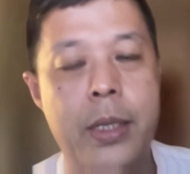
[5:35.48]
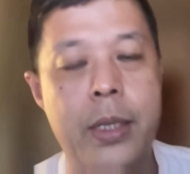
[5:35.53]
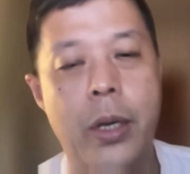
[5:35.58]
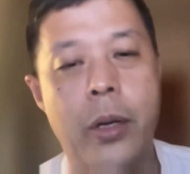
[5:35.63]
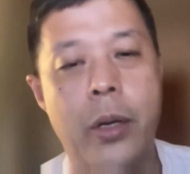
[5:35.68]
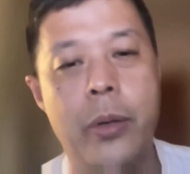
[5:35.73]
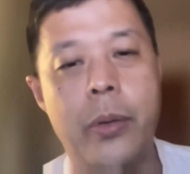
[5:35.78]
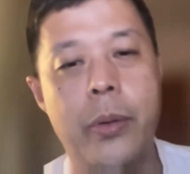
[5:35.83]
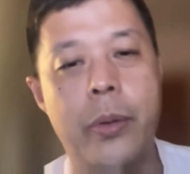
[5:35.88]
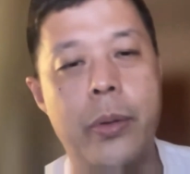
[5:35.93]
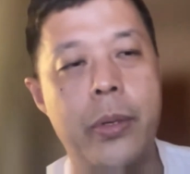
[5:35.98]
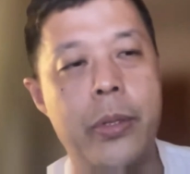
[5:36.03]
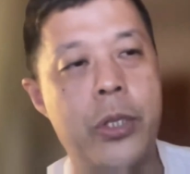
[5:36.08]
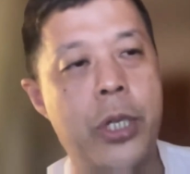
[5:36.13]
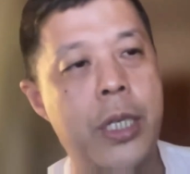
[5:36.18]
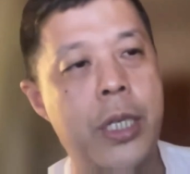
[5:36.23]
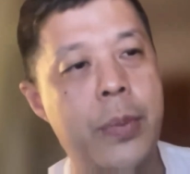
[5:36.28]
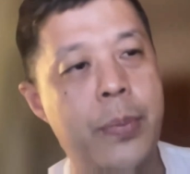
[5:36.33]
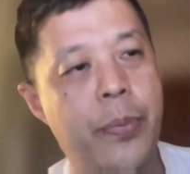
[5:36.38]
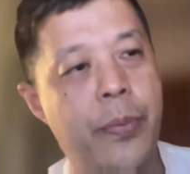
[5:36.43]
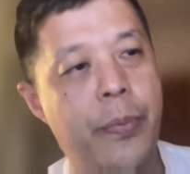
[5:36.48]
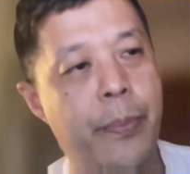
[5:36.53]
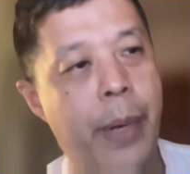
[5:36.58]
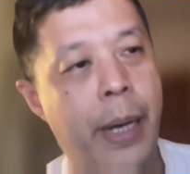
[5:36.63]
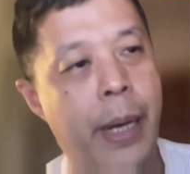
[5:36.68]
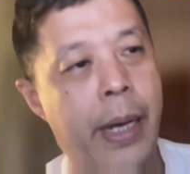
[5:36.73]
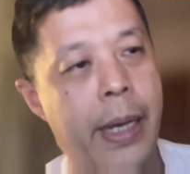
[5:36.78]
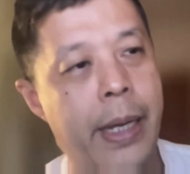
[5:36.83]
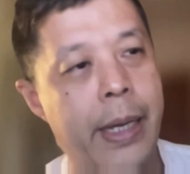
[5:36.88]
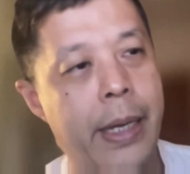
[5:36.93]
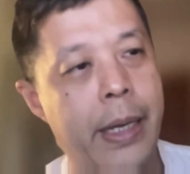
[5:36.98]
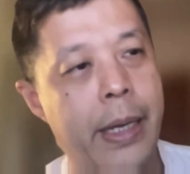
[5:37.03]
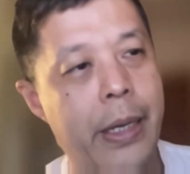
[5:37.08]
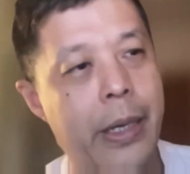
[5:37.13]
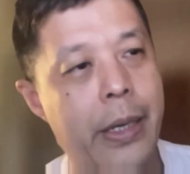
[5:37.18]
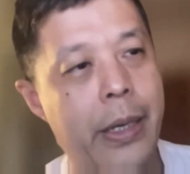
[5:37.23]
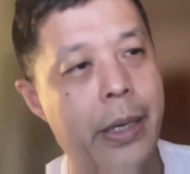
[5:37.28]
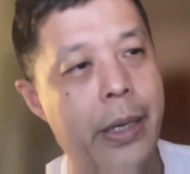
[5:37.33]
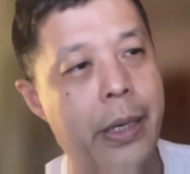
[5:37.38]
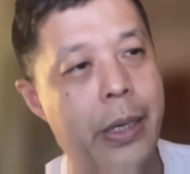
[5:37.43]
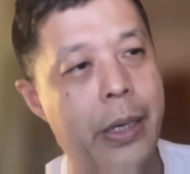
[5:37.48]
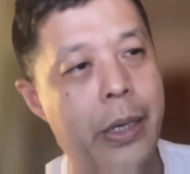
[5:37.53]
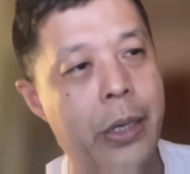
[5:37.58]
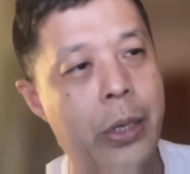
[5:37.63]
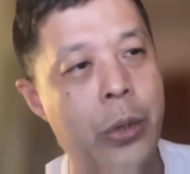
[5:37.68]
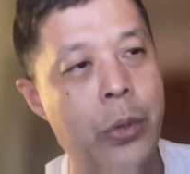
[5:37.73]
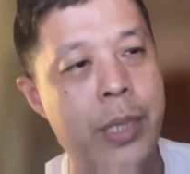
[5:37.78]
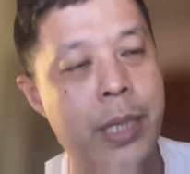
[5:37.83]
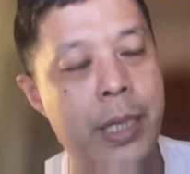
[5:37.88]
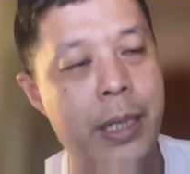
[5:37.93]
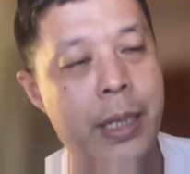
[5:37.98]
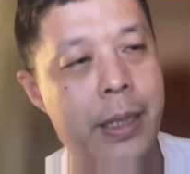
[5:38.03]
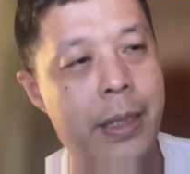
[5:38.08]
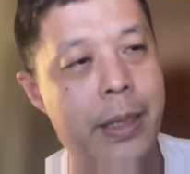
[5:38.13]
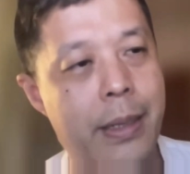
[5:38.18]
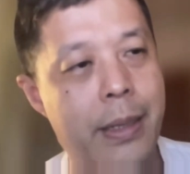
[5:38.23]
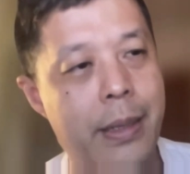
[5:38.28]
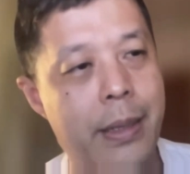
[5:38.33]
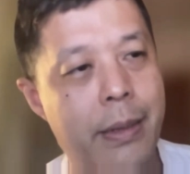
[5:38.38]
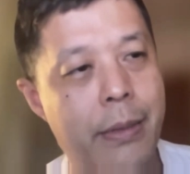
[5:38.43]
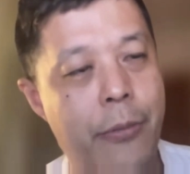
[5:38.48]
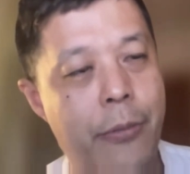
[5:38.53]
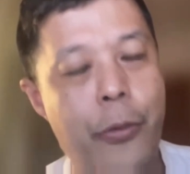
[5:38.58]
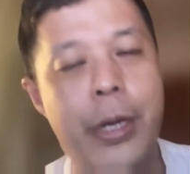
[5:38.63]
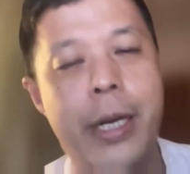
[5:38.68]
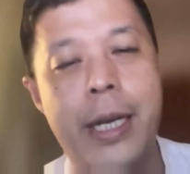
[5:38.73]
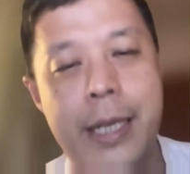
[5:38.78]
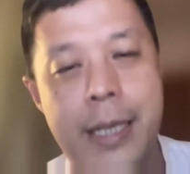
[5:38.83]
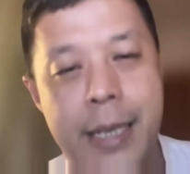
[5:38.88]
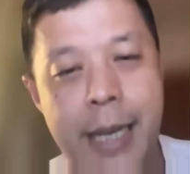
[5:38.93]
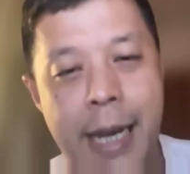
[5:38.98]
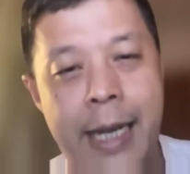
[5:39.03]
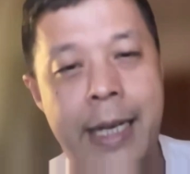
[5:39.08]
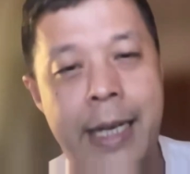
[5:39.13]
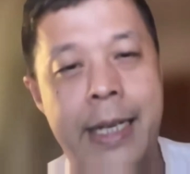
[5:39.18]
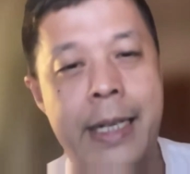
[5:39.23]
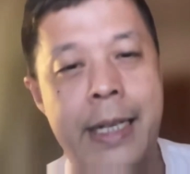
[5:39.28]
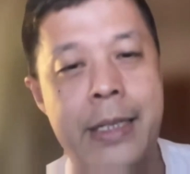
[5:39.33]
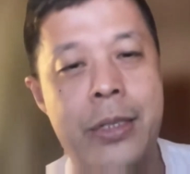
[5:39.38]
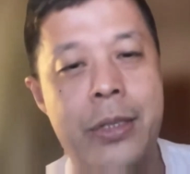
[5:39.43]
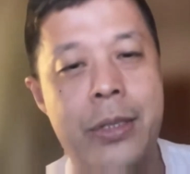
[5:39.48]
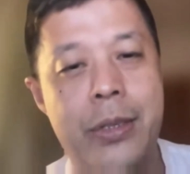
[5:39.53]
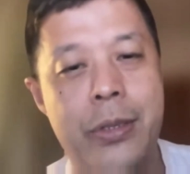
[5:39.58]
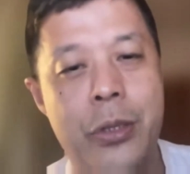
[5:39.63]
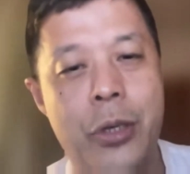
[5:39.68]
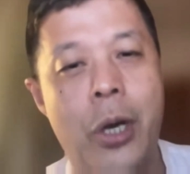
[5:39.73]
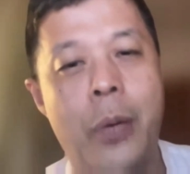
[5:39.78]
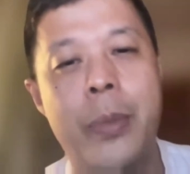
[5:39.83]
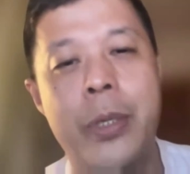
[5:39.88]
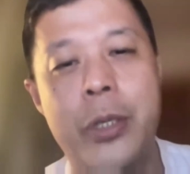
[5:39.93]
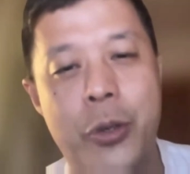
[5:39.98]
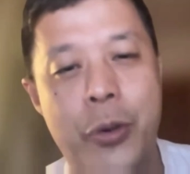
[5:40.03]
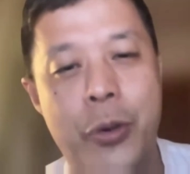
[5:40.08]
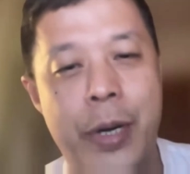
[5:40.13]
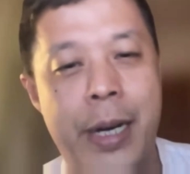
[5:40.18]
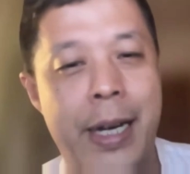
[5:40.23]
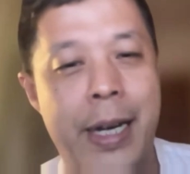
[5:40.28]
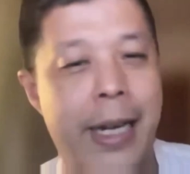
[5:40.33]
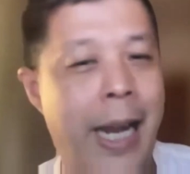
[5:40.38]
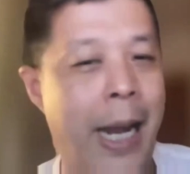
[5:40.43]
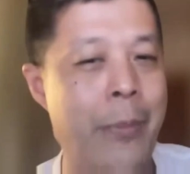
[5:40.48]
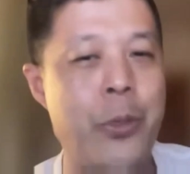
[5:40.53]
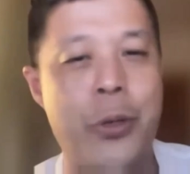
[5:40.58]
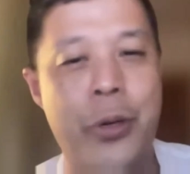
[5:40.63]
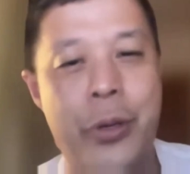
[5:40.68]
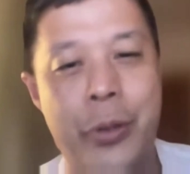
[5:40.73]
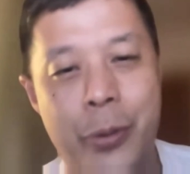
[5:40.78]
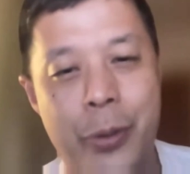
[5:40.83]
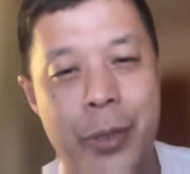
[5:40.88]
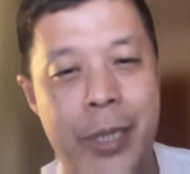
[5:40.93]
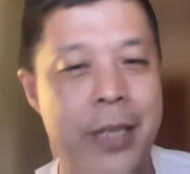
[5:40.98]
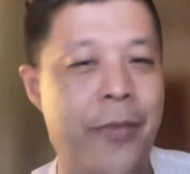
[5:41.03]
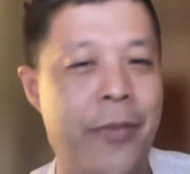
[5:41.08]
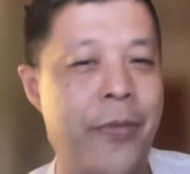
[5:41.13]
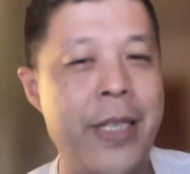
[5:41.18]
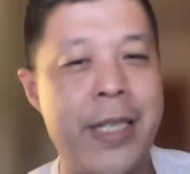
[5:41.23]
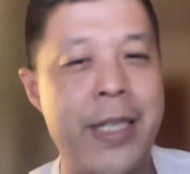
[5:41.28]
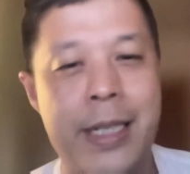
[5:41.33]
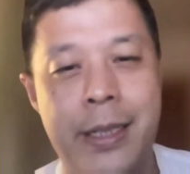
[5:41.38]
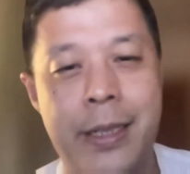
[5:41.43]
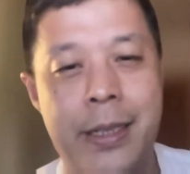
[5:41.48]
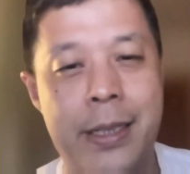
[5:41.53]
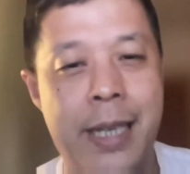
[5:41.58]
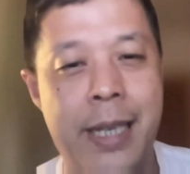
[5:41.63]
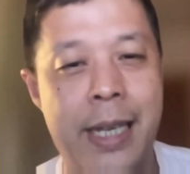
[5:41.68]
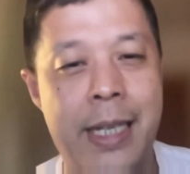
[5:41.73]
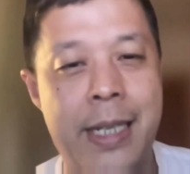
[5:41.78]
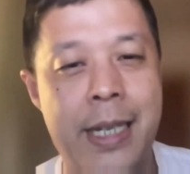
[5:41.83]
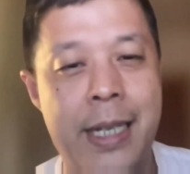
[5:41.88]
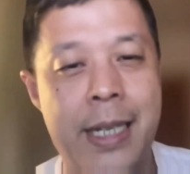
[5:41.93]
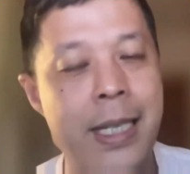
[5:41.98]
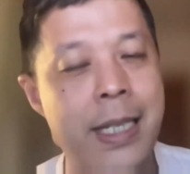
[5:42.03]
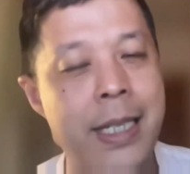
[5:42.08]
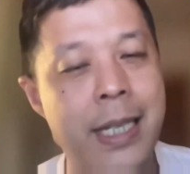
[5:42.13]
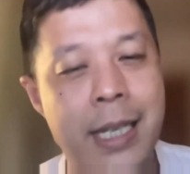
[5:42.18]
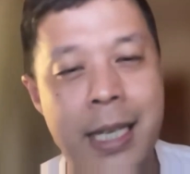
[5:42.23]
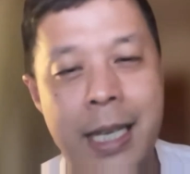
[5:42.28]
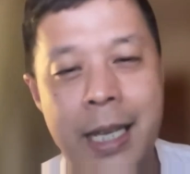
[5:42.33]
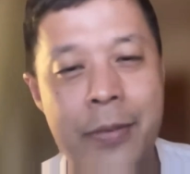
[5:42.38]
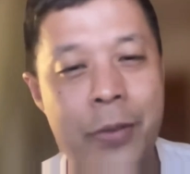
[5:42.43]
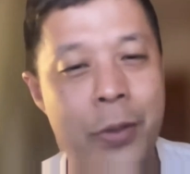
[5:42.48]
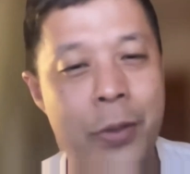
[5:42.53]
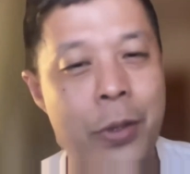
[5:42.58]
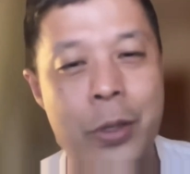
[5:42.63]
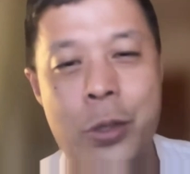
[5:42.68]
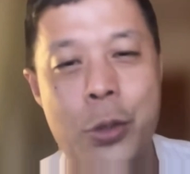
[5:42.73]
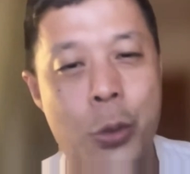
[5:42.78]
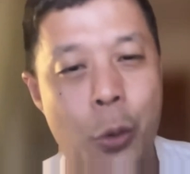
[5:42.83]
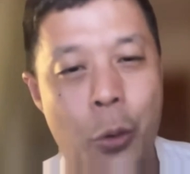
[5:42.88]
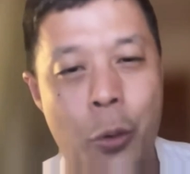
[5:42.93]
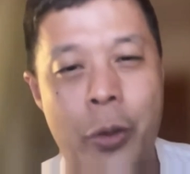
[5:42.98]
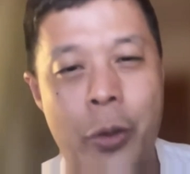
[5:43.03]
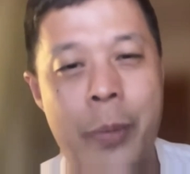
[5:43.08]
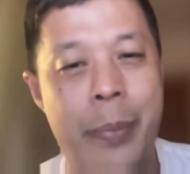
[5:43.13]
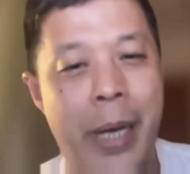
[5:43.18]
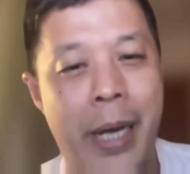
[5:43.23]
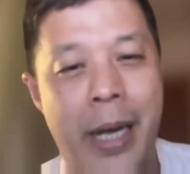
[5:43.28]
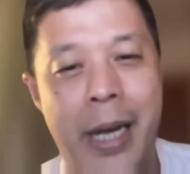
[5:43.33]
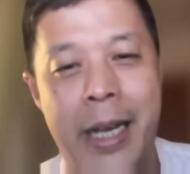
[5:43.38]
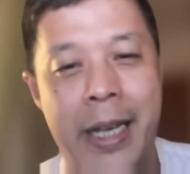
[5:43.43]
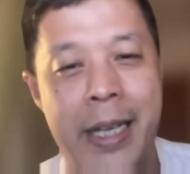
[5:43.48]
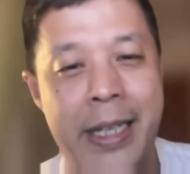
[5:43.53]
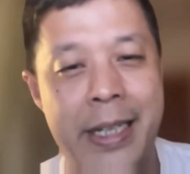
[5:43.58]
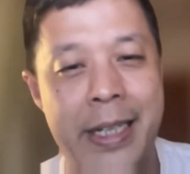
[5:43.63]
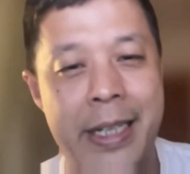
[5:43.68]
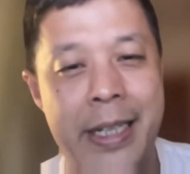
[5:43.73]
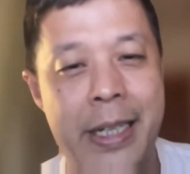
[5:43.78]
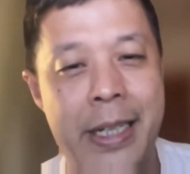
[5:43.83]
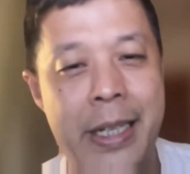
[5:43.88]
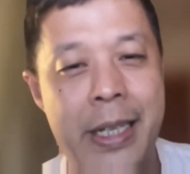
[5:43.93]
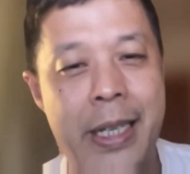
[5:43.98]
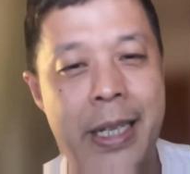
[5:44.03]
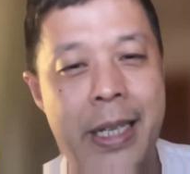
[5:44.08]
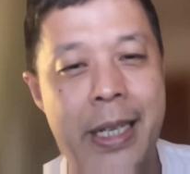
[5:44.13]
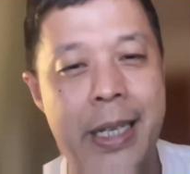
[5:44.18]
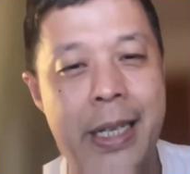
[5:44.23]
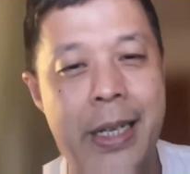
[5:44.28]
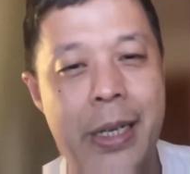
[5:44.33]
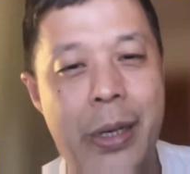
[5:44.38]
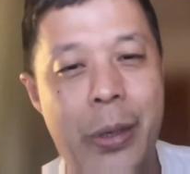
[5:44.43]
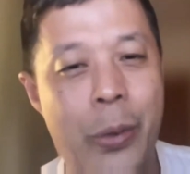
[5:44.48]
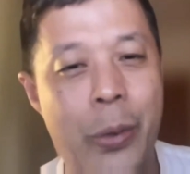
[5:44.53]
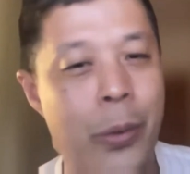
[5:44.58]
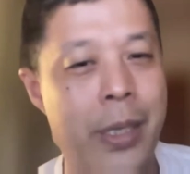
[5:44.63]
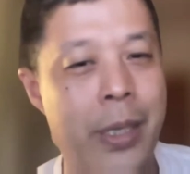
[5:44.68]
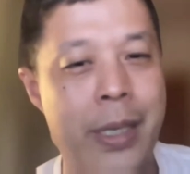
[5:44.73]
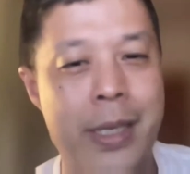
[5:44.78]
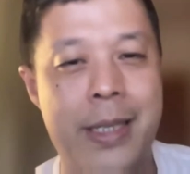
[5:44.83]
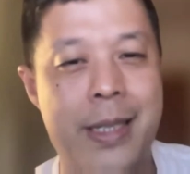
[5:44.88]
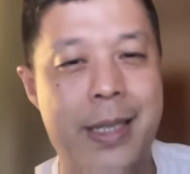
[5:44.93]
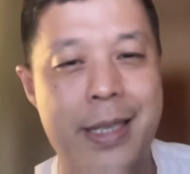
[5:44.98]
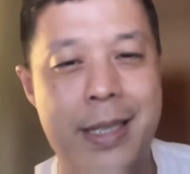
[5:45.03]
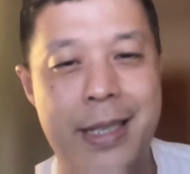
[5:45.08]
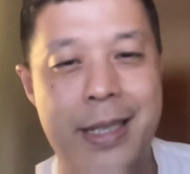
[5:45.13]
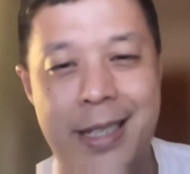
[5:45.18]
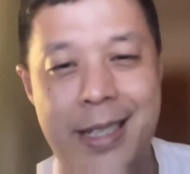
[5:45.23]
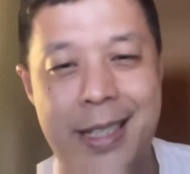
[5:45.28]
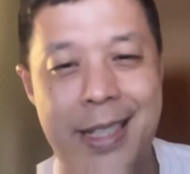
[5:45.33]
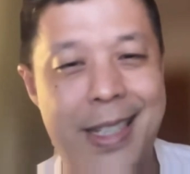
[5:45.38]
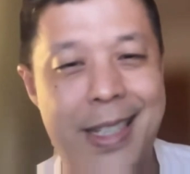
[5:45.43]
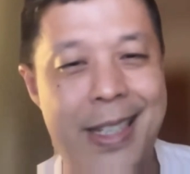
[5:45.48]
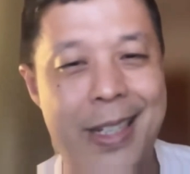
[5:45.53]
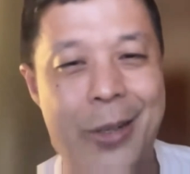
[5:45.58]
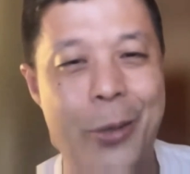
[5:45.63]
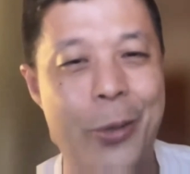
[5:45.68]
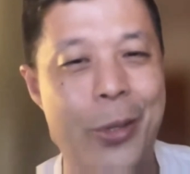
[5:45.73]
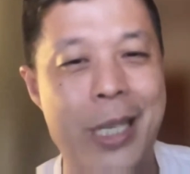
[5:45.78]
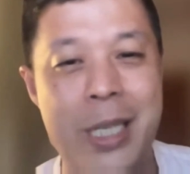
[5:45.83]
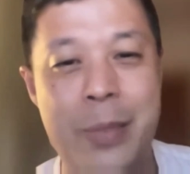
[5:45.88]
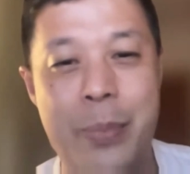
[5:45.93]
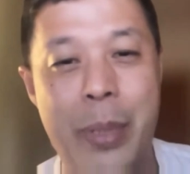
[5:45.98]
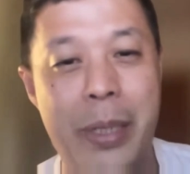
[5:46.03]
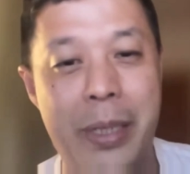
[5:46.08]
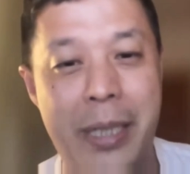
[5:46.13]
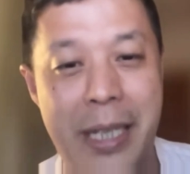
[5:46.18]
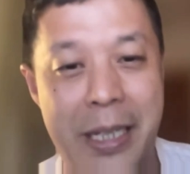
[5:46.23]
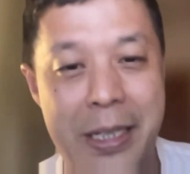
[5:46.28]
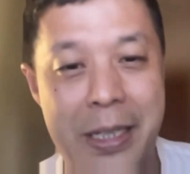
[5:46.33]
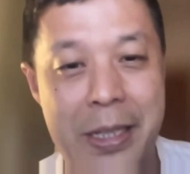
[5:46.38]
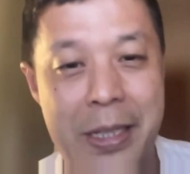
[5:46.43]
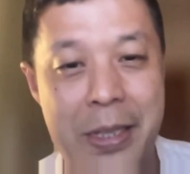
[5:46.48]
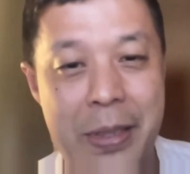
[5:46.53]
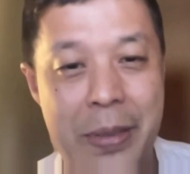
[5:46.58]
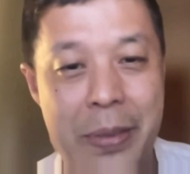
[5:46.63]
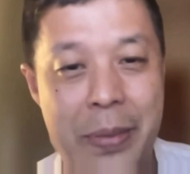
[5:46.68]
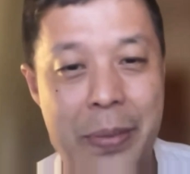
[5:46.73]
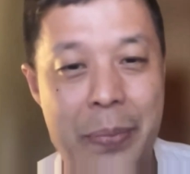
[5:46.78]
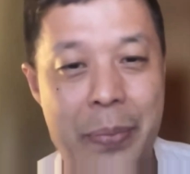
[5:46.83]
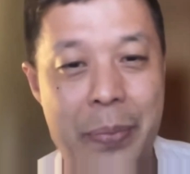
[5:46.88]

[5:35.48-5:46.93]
So just by using 3D scanning and geometry and capturing all this physical data doesn't give you the story behind all these buildings.